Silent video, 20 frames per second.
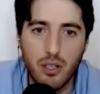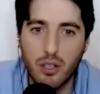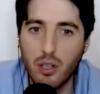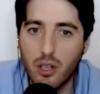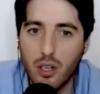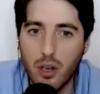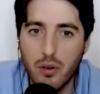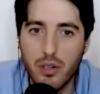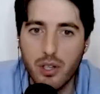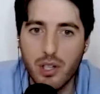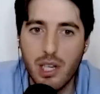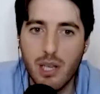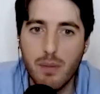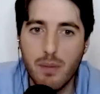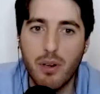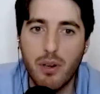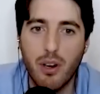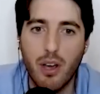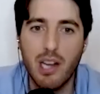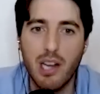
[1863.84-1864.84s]
could go to
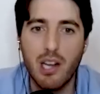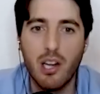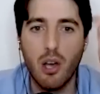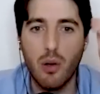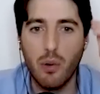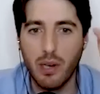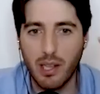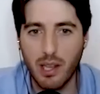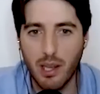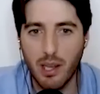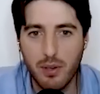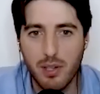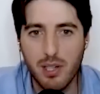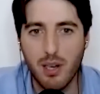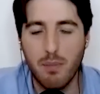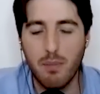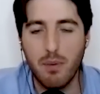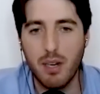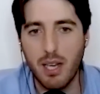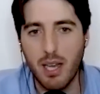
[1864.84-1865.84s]
sleep at night knowing there was
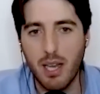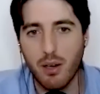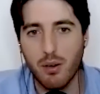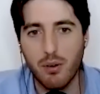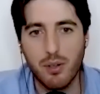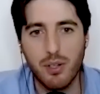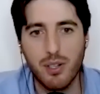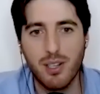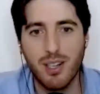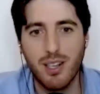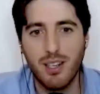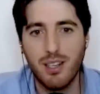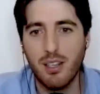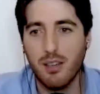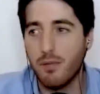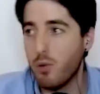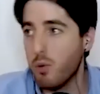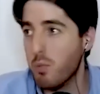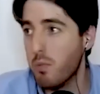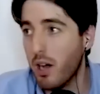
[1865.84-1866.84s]
somebody else a
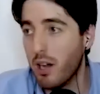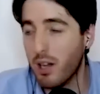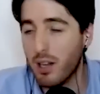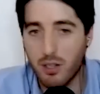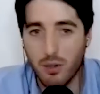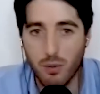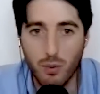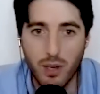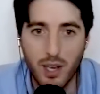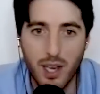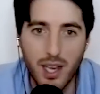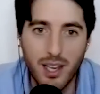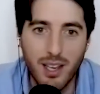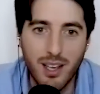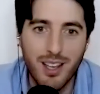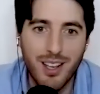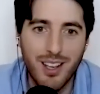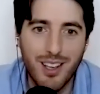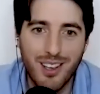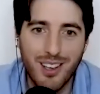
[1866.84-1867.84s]
few miles away
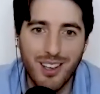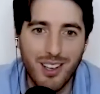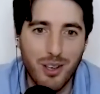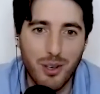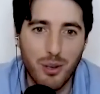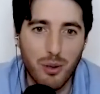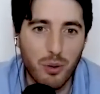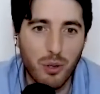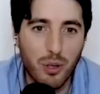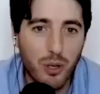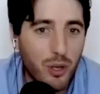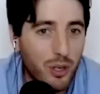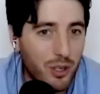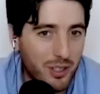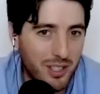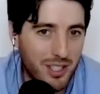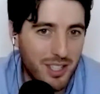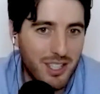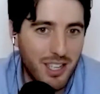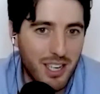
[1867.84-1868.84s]
who
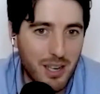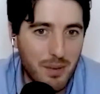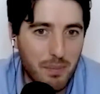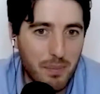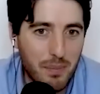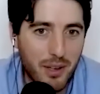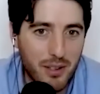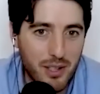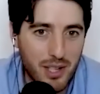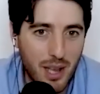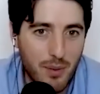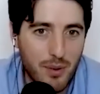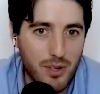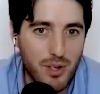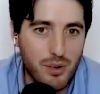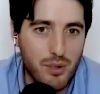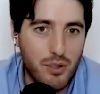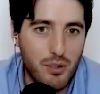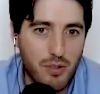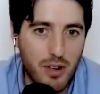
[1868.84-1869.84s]
couldn't sleep because they were
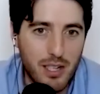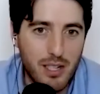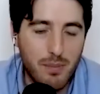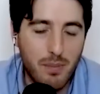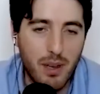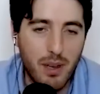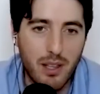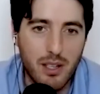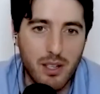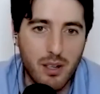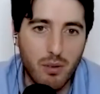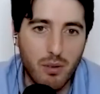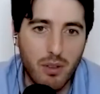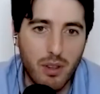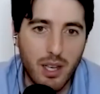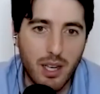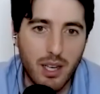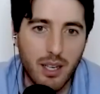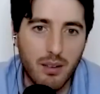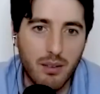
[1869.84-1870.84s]
so stressed by this whole
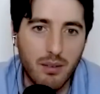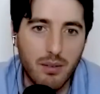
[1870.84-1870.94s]
thing.